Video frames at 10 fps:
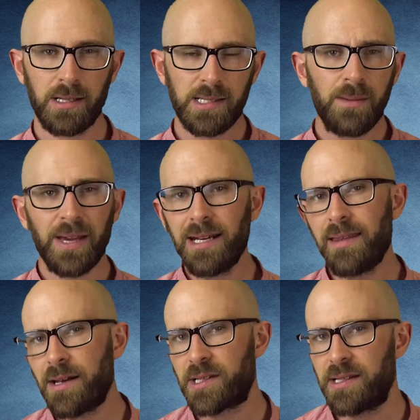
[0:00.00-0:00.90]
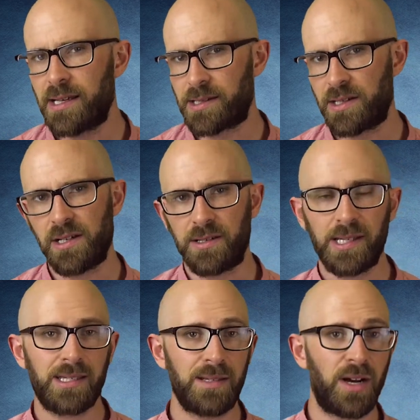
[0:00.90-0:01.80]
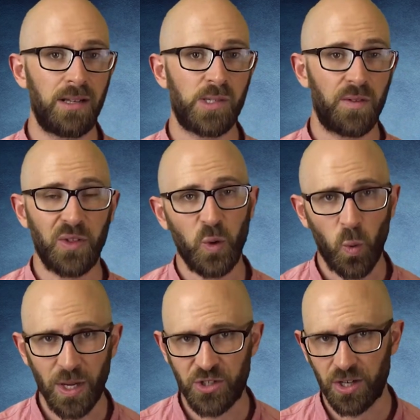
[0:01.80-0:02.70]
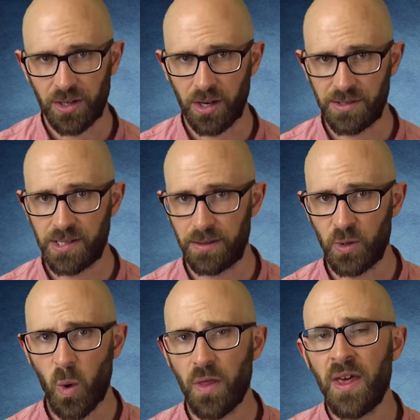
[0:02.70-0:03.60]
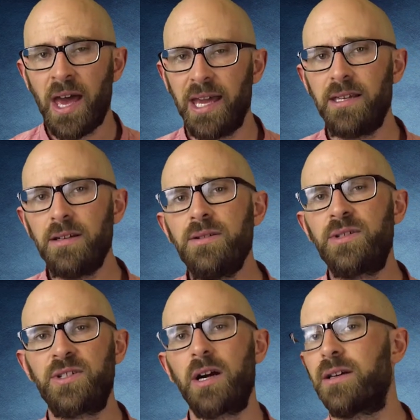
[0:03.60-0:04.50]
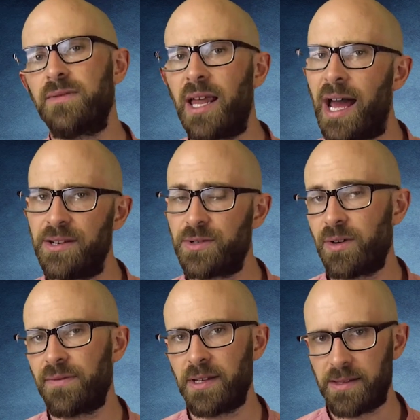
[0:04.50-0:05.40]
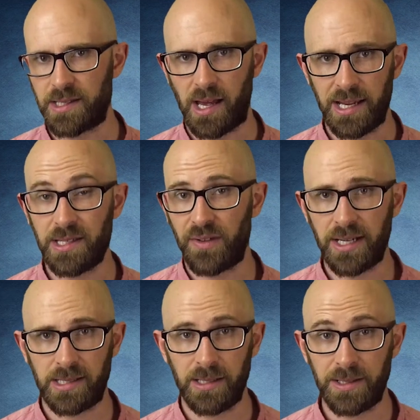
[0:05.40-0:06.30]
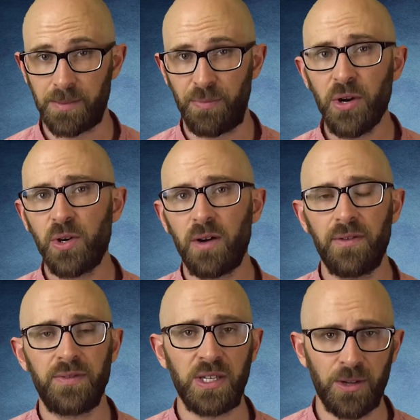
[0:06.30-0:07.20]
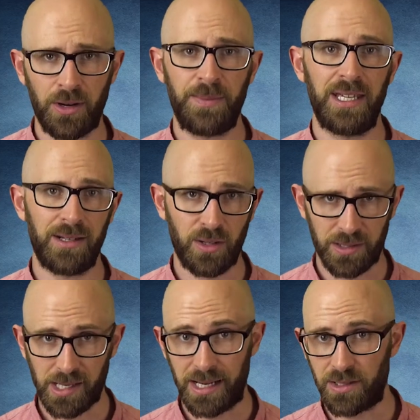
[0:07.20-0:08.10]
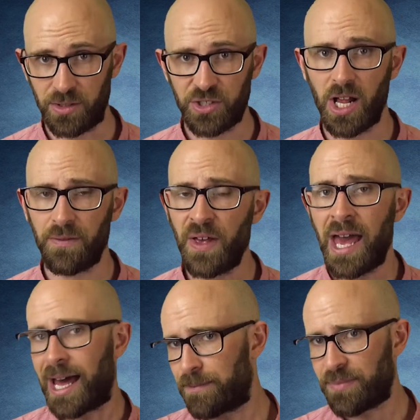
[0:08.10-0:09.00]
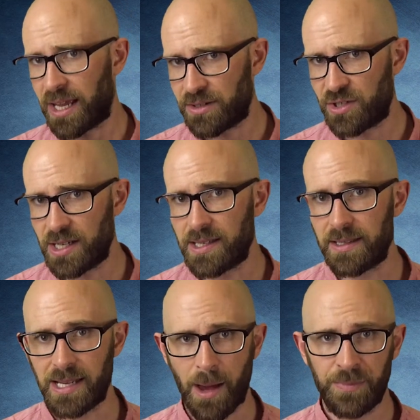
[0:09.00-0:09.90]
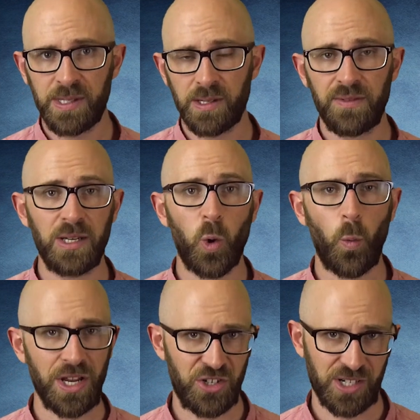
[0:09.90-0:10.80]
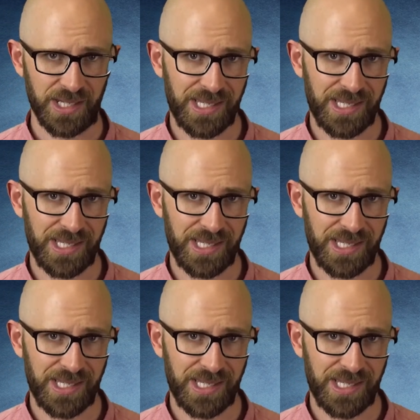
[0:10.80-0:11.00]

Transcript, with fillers: Some eight thousand years ago, sixty miles off the Norwegian coast to the north, a huge chunk of land, roughly the size of Iceland, broke off of the European continental shelf and plunged into the depths of the Norwegian